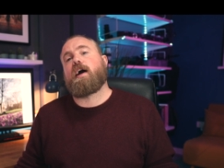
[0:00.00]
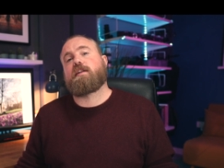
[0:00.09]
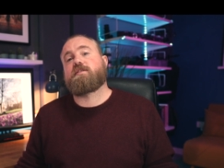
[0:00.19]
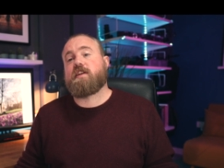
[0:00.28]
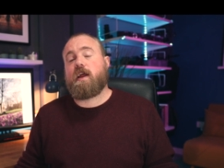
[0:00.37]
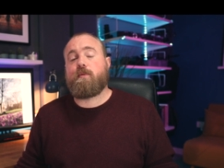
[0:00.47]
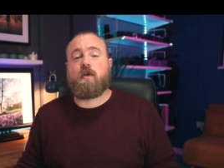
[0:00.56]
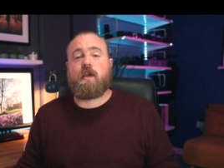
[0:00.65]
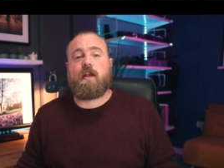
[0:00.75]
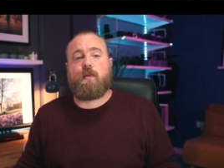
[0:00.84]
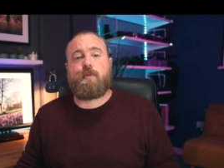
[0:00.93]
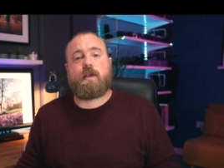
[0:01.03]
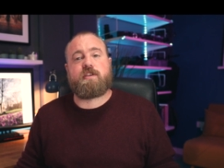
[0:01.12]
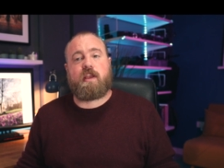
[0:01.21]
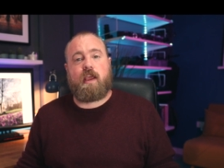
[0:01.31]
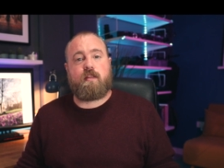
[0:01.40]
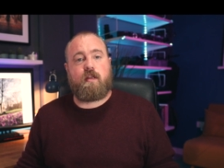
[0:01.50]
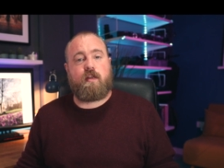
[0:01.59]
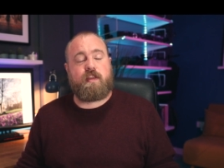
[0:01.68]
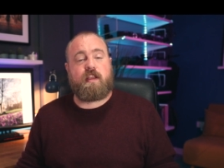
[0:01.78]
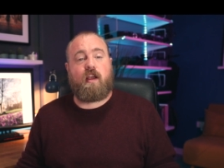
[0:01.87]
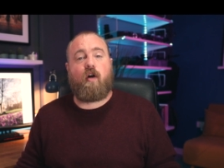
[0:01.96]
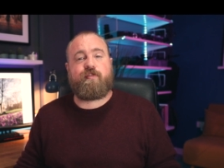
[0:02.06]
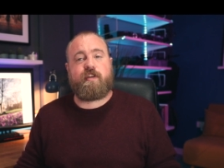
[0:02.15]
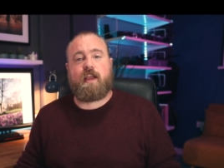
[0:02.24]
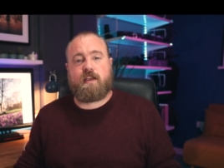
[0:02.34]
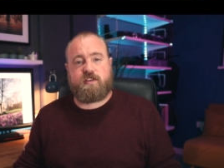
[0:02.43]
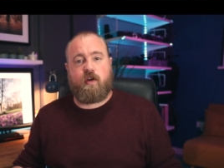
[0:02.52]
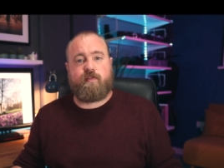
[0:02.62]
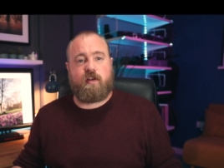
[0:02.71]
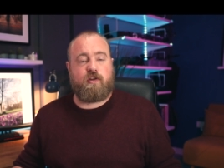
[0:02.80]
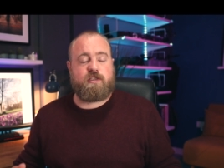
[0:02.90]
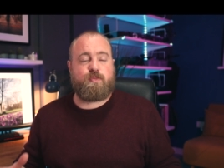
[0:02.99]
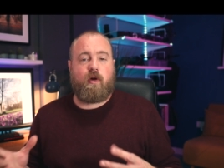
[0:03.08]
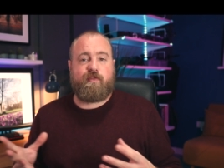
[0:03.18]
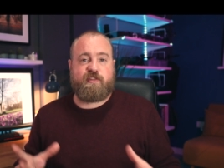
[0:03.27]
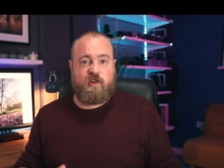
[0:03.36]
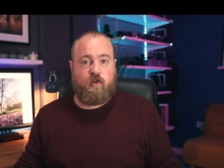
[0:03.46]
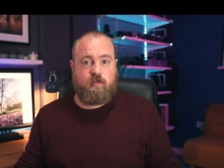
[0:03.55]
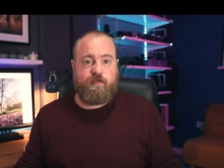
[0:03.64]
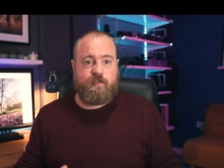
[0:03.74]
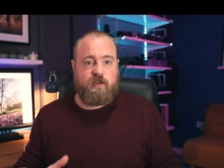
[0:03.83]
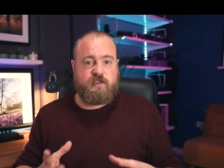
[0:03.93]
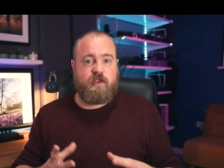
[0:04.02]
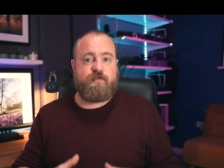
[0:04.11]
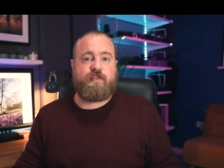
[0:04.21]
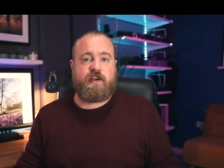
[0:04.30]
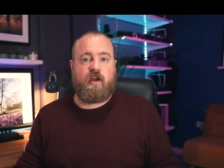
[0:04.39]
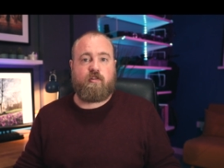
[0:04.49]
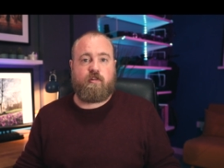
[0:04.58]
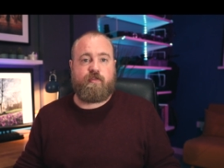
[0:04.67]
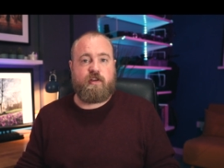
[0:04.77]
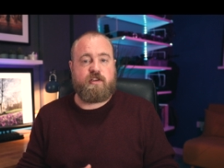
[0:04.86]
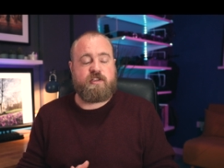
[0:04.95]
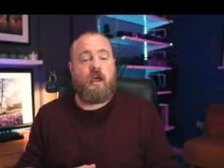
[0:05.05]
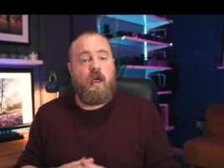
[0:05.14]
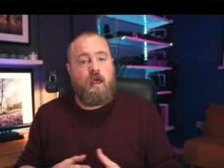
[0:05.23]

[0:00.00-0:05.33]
and today we're looking at a piece of kit that I think often gets overlooked by photographers and videographers,